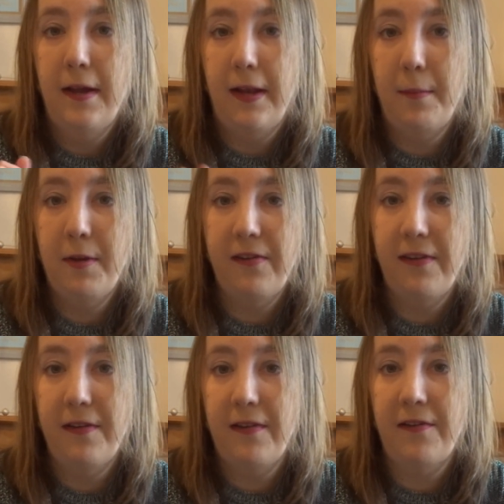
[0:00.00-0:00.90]
limited
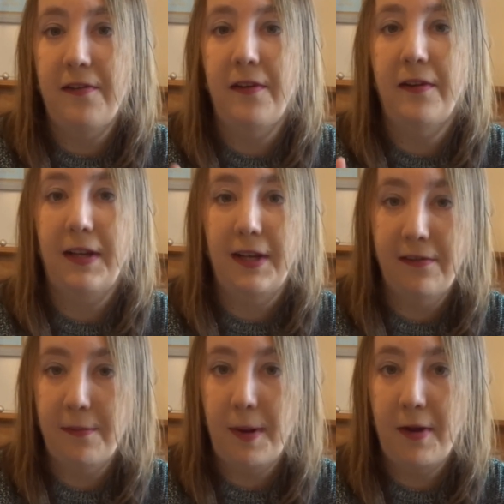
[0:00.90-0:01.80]
edition
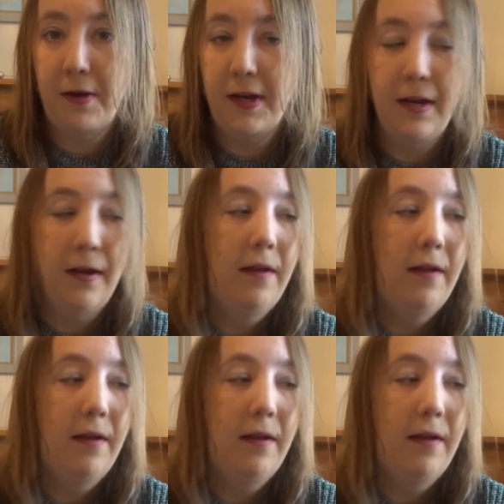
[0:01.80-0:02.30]
glitterberry,